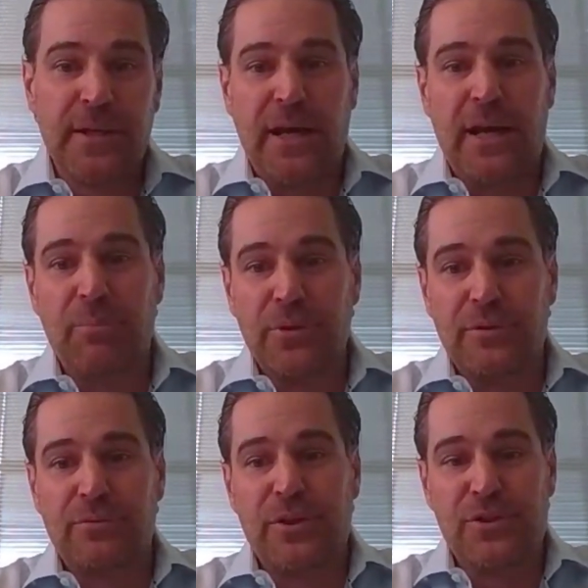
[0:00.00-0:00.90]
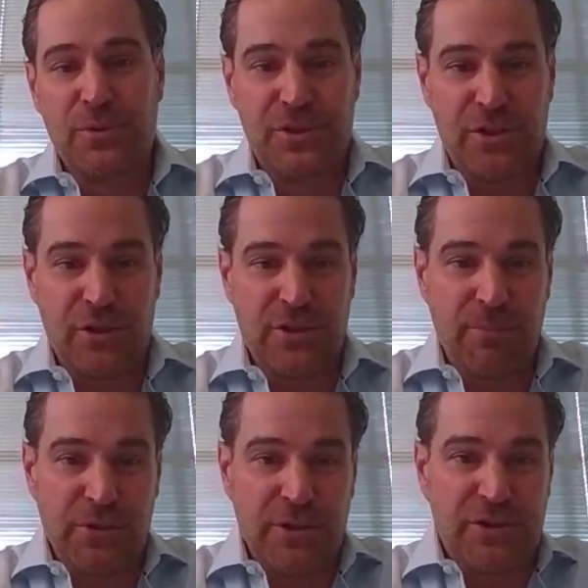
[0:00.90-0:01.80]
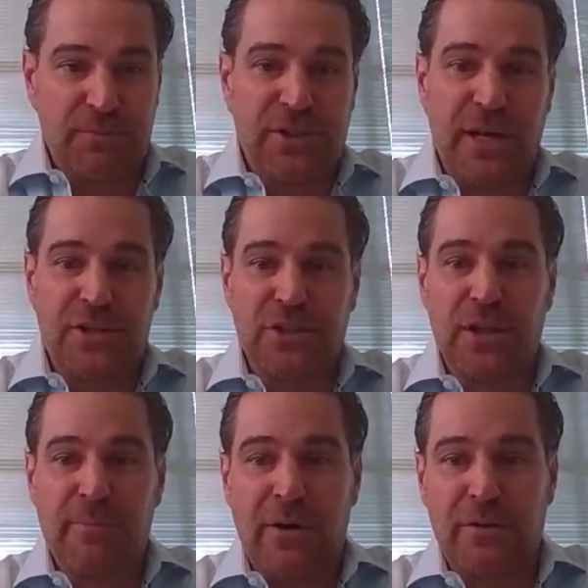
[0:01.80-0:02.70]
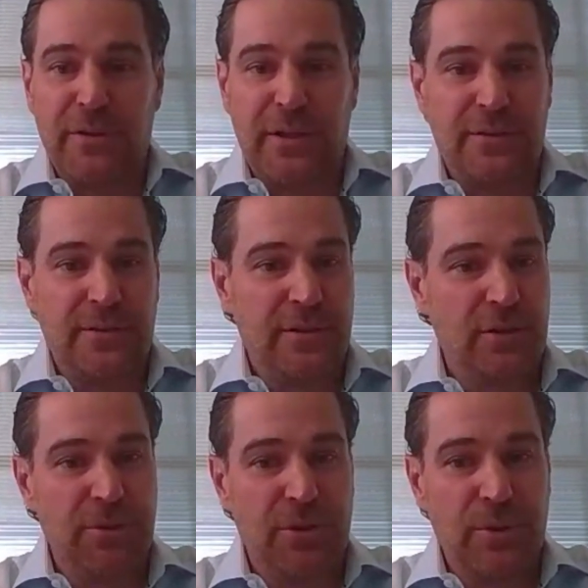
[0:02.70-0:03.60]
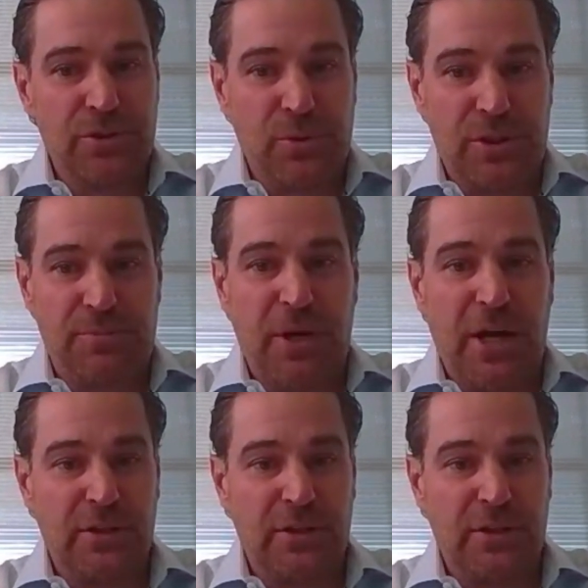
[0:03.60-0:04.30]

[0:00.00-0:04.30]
And I believe once we start to build a substantial amount of it, it'll be a real sweet spot.